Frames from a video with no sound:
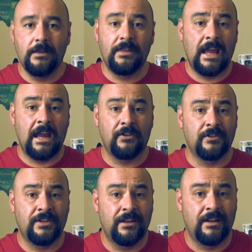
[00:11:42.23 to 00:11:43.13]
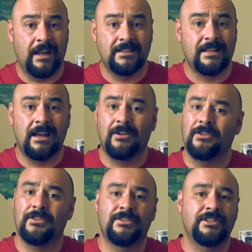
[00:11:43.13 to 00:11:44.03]
the haters and the
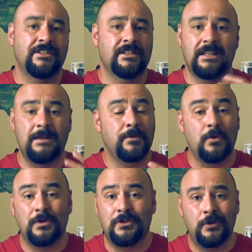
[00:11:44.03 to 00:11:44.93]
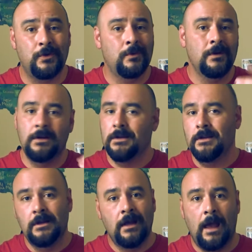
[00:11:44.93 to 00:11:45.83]
naysayers. Just keep doing you
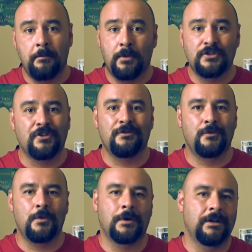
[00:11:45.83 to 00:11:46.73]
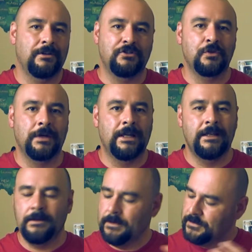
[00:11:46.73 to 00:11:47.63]
and push on forward and enjoy it.